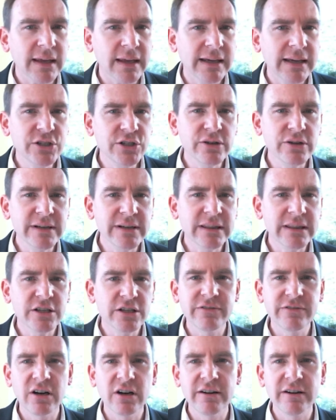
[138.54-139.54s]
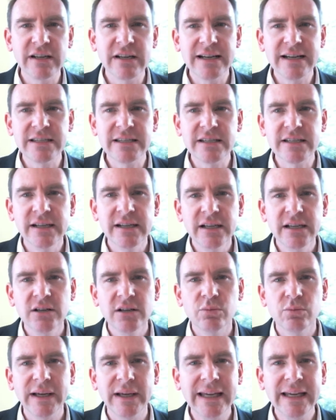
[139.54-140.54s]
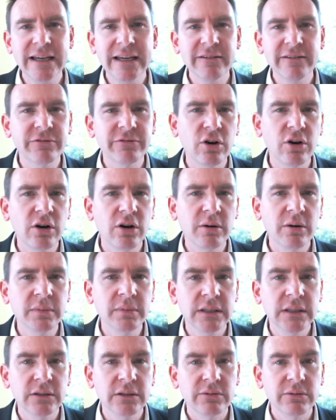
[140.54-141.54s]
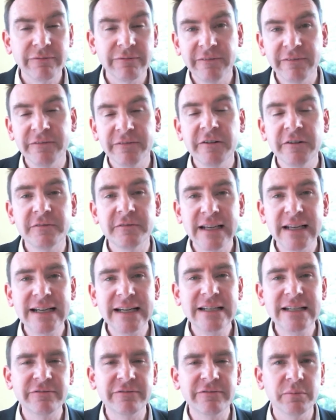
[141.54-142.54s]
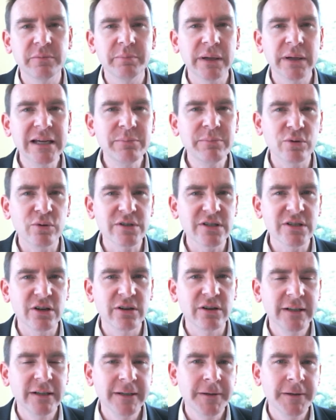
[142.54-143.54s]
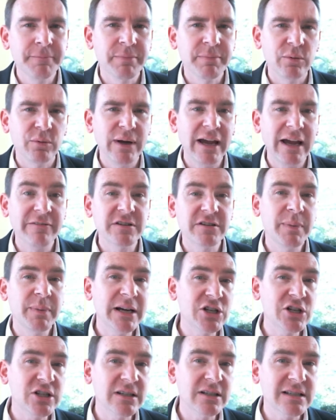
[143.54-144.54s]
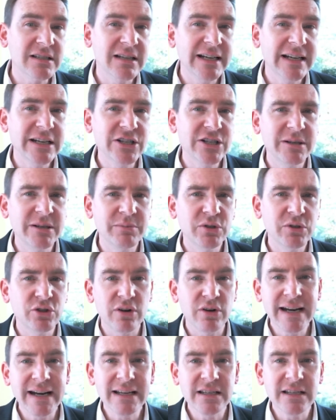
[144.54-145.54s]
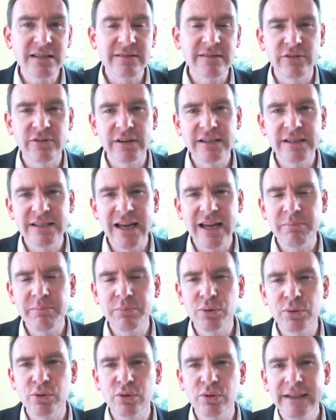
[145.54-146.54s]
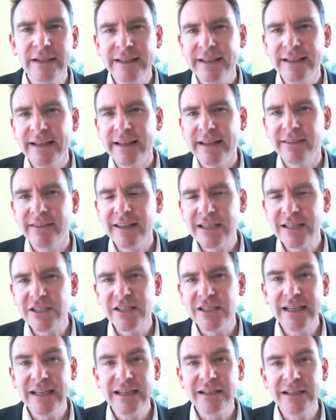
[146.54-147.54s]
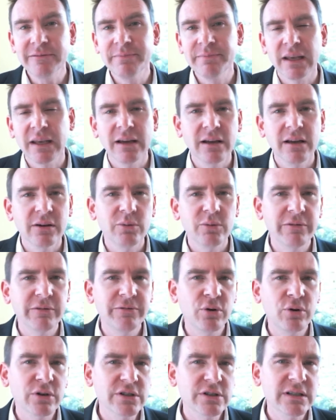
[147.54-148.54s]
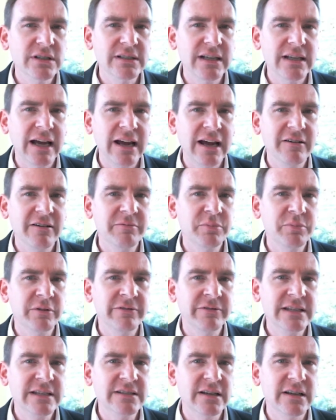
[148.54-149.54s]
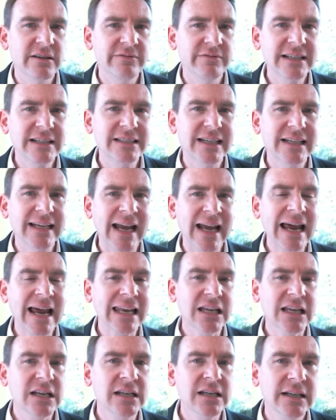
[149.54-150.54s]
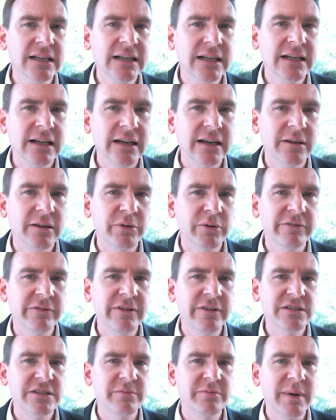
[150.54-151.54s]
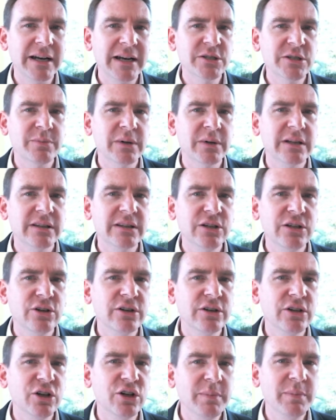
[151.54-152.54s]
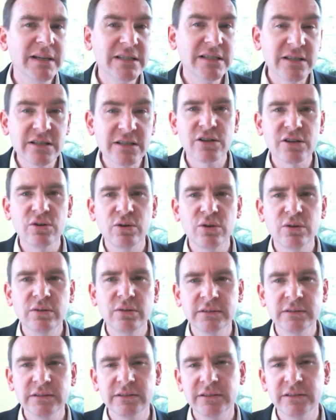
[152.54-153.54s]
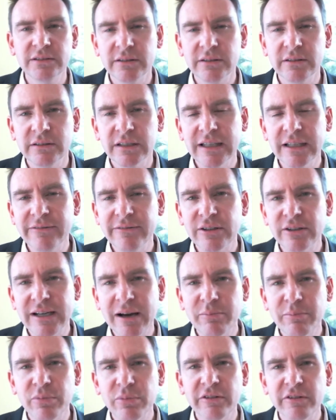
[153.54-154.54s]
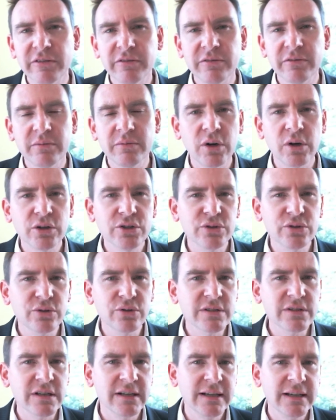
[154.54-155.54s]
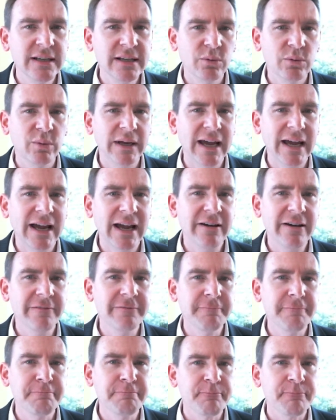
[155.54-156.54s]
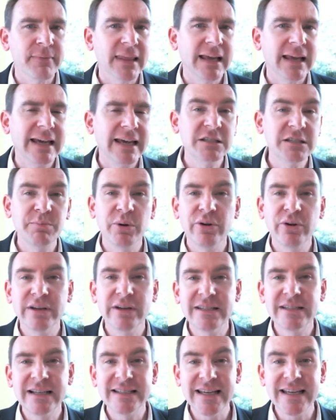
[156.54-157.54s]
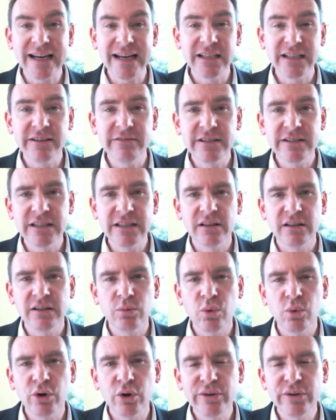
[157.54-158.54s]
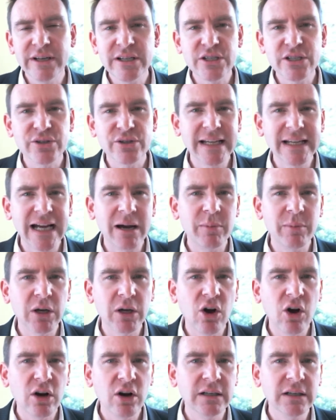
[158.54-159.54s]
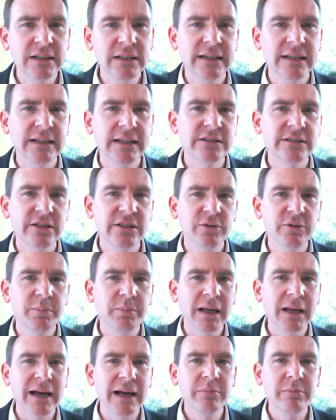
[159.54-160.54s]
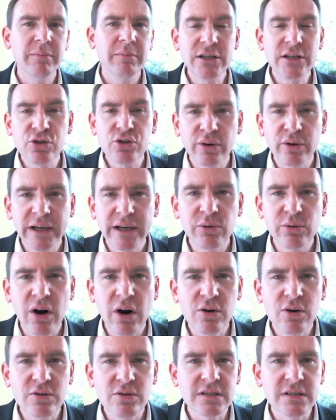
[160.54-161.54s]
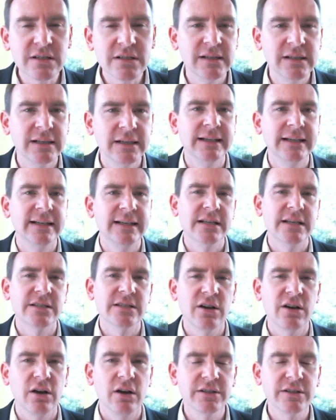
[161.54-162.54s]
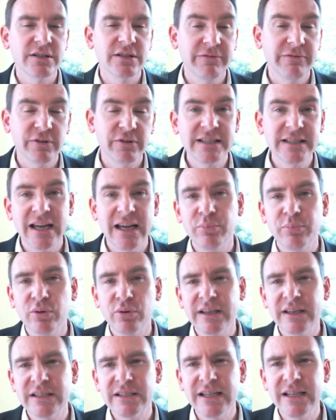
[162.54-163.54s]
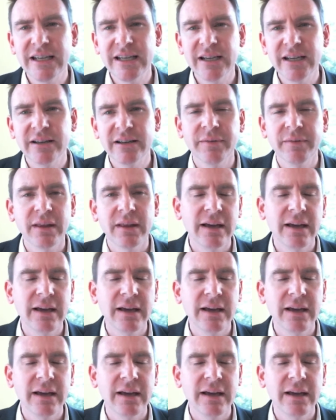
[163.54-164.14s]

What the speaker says: And during those 5 days, we hear from roughly 15 different people. So we have specialist leadership trainers. For example, this year, we're fortunate to have Professor Victor Callan, the Professor of Management at the UQ Business School, deliver a number of modules. We have experienced executives in the water industry come along to play mentoring roles. So for example, this year